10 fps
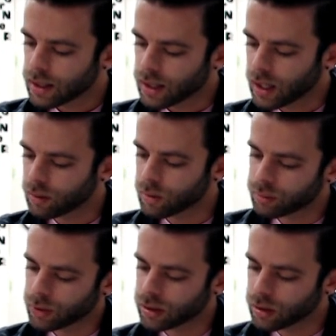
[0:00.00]
and we
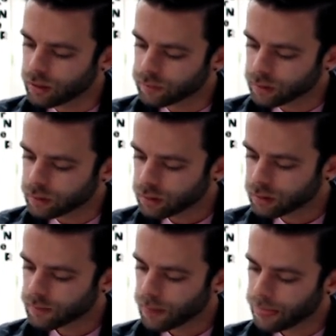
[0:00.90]
put it over
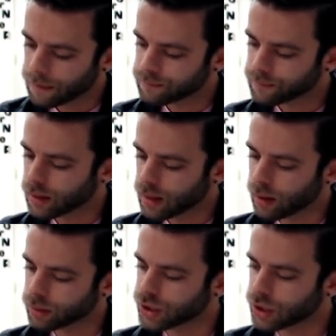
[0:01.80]

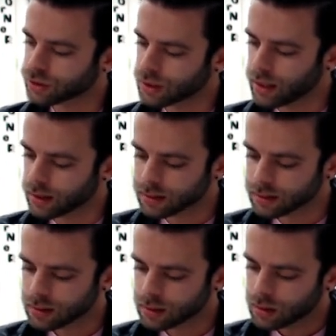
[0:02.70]
our change in
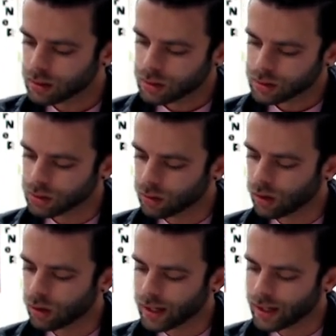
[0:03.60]
x. So
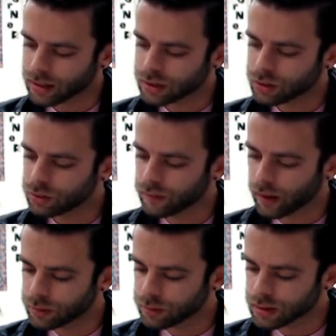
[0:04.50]
our x2
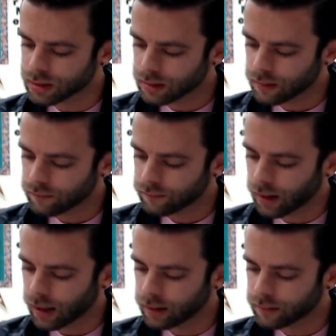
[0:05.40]
value is
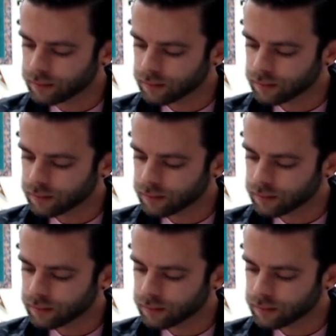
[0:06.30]
5.